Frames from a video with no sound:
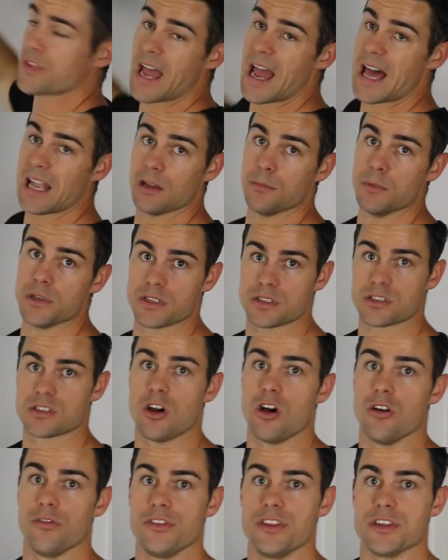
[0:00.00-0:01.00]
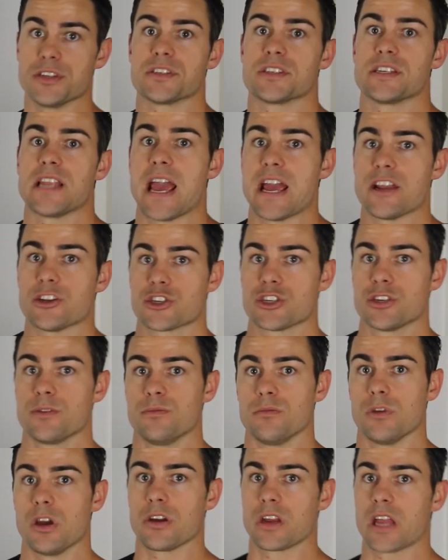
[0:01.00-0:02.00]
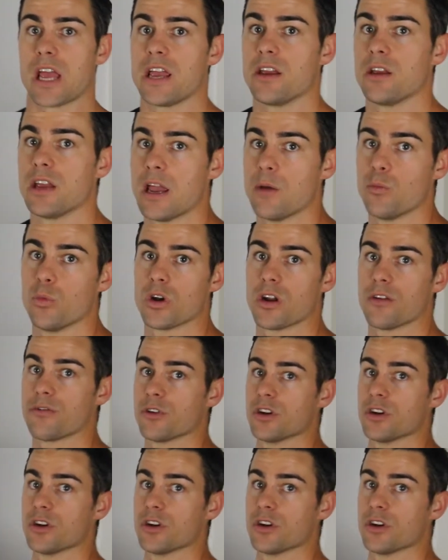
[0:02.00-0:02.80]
the elements of the snatch, okay? And what I've